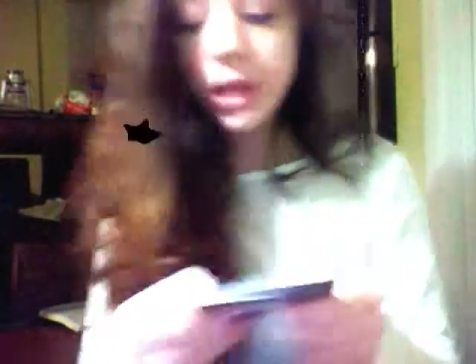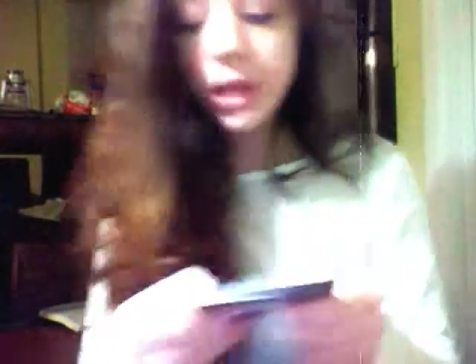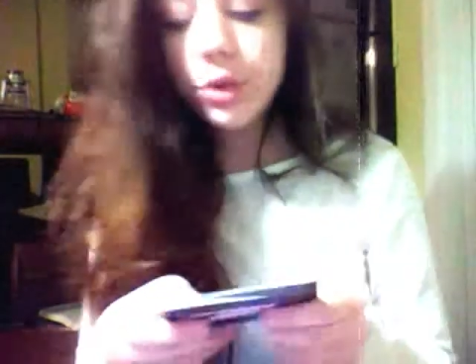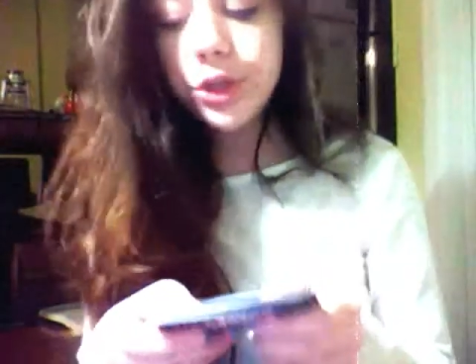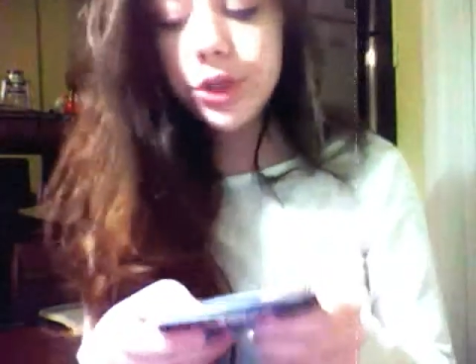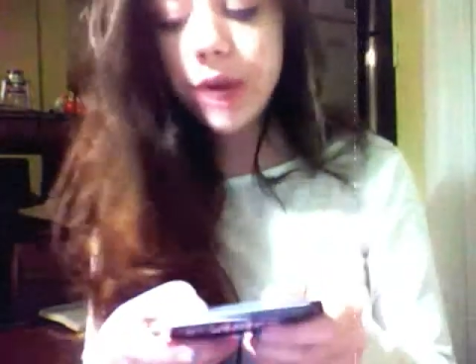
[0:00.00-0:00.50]

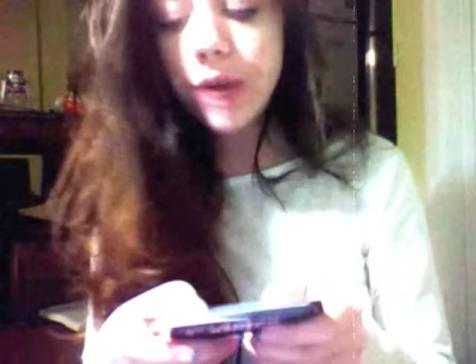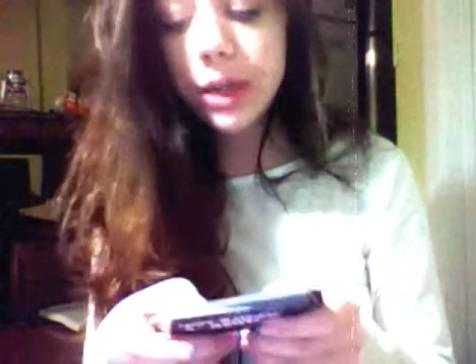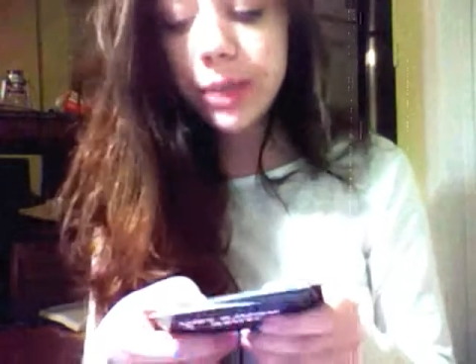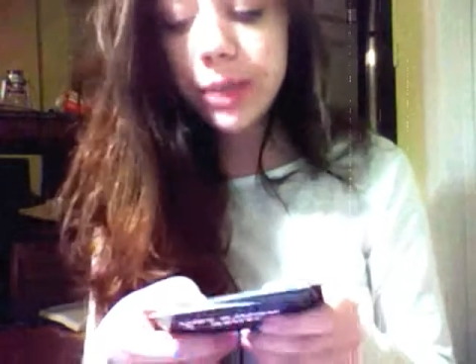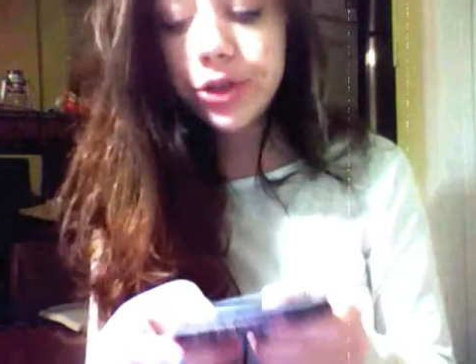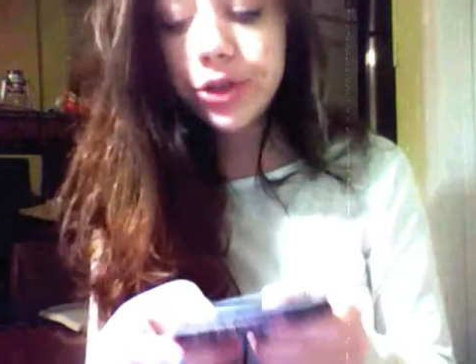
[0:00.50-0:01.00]
would you rather
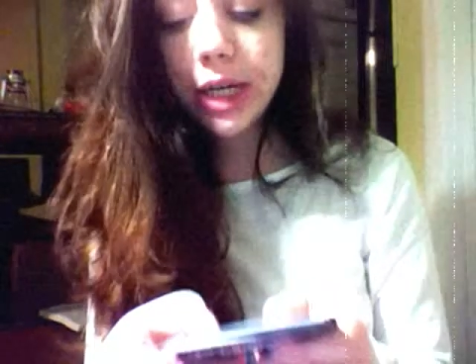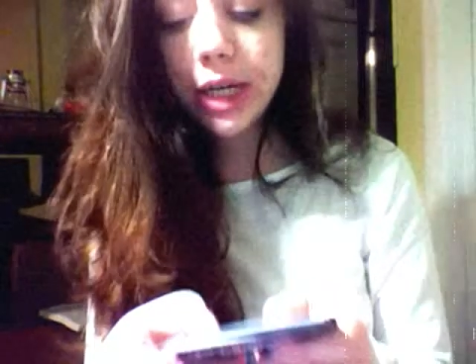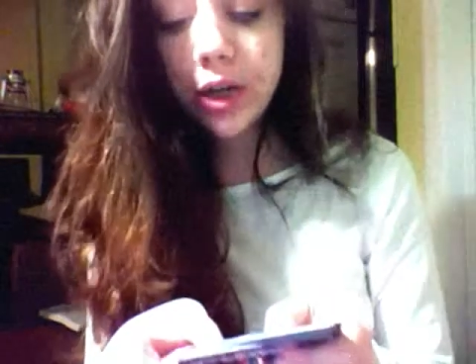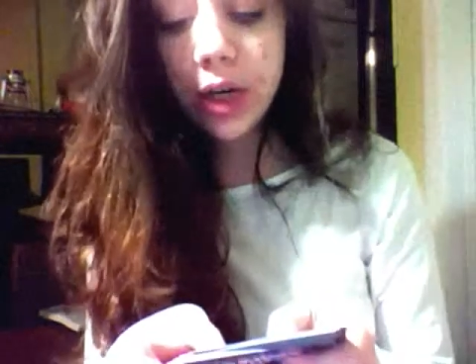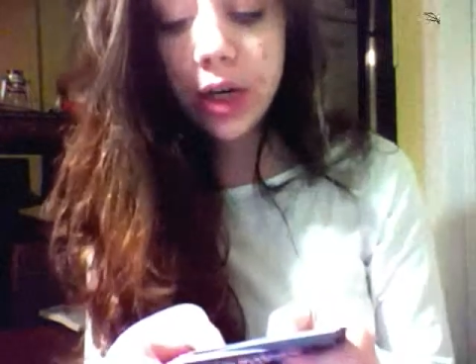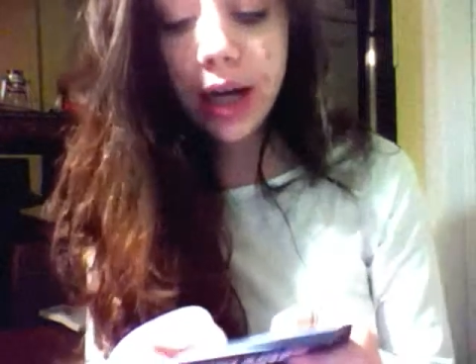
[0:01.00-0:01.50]
be stranded
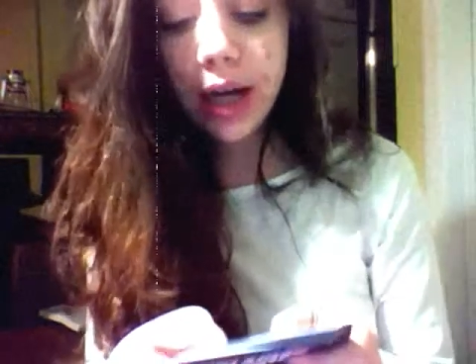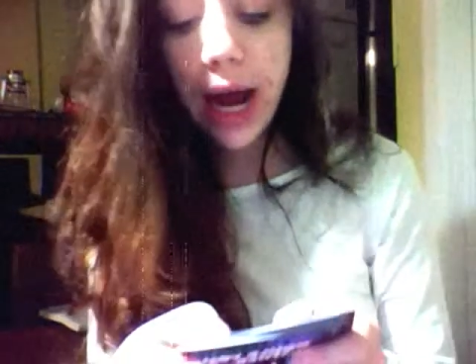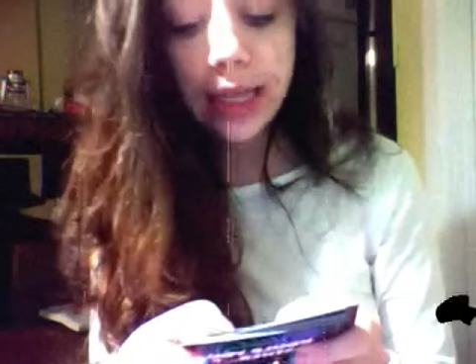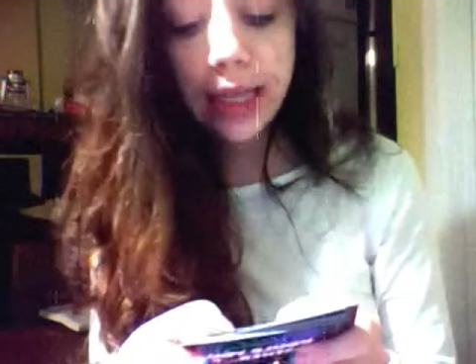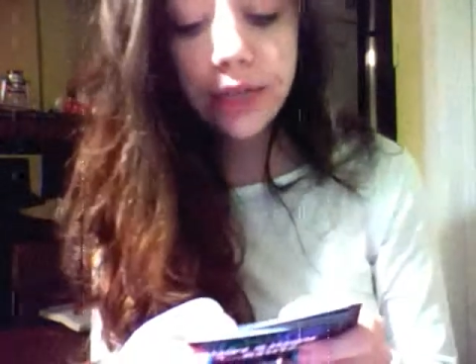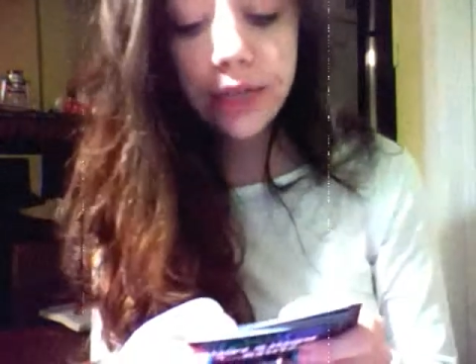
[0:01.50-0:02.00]
on an
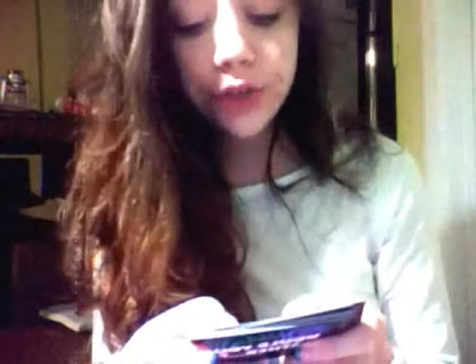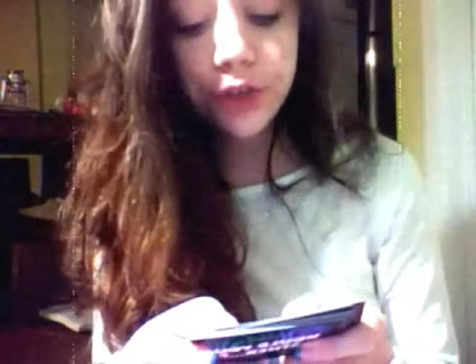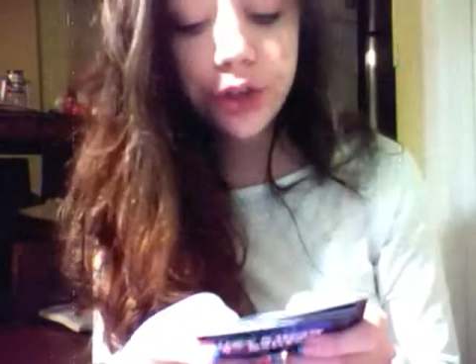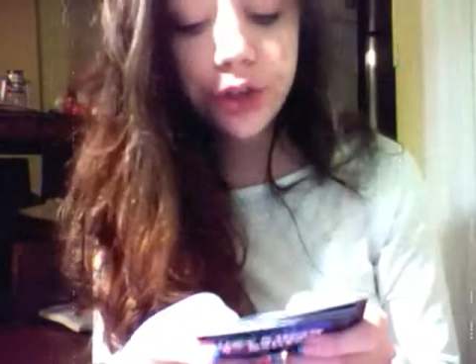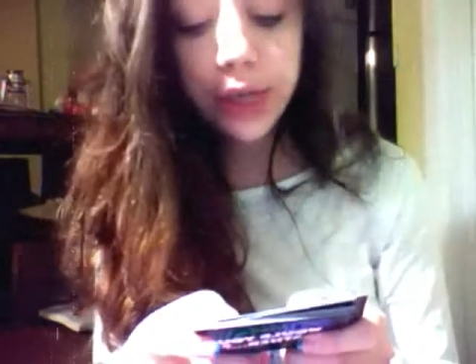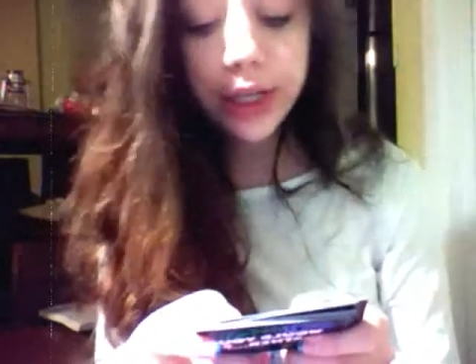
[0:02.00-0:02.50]
island for 2
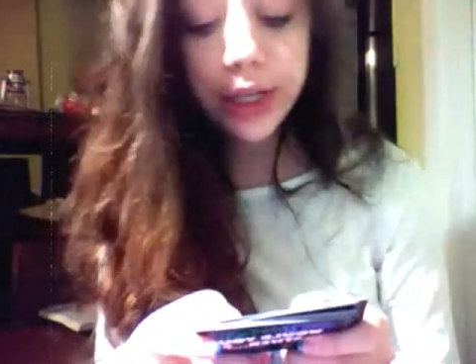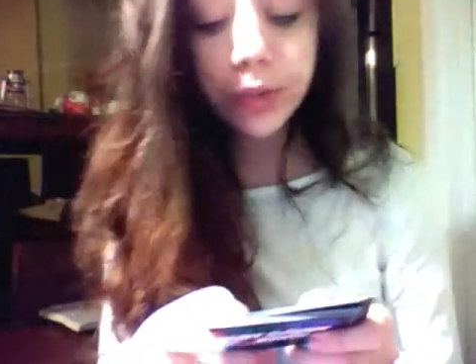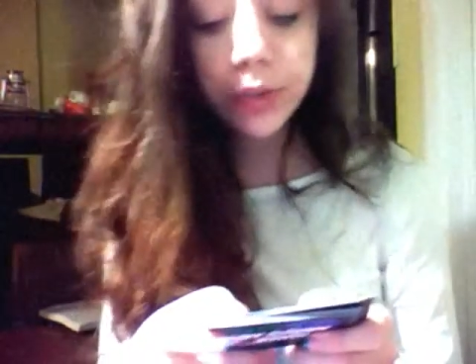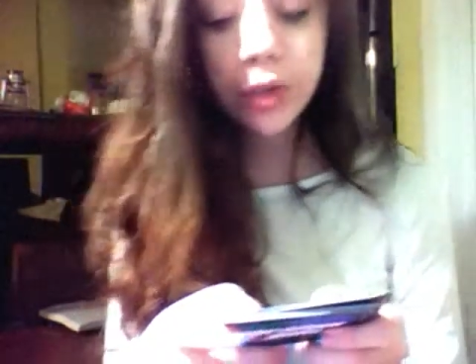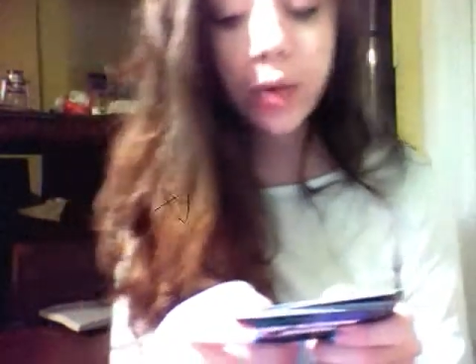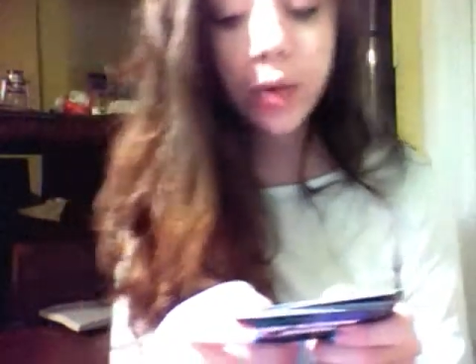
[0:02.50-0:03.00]
years with
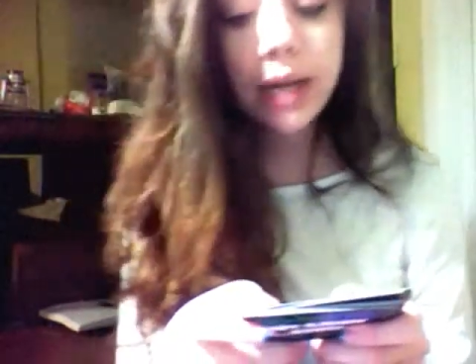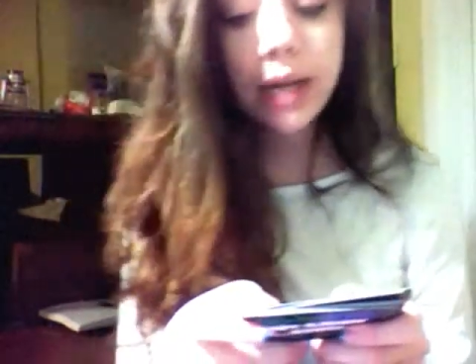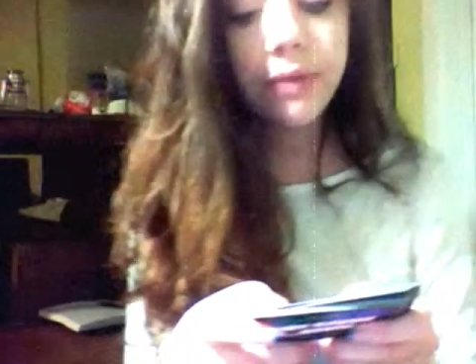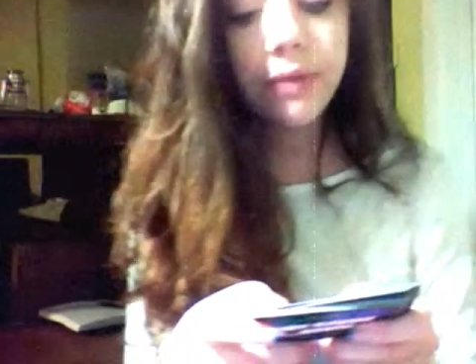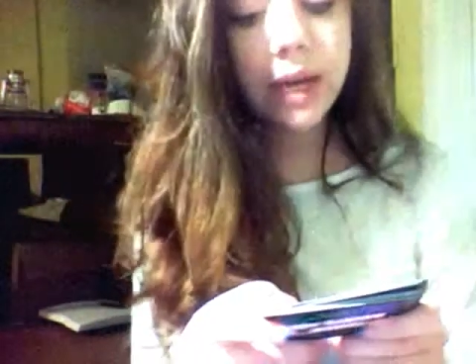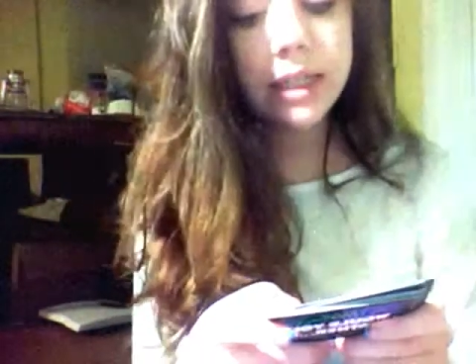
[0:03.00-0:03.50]
20
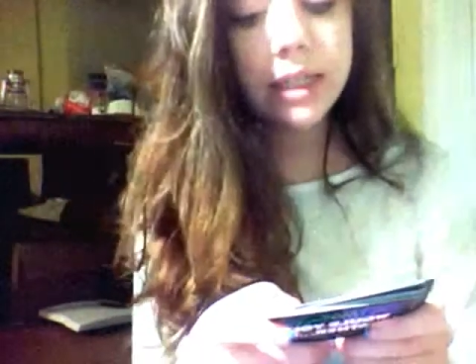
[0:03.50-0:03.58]
friends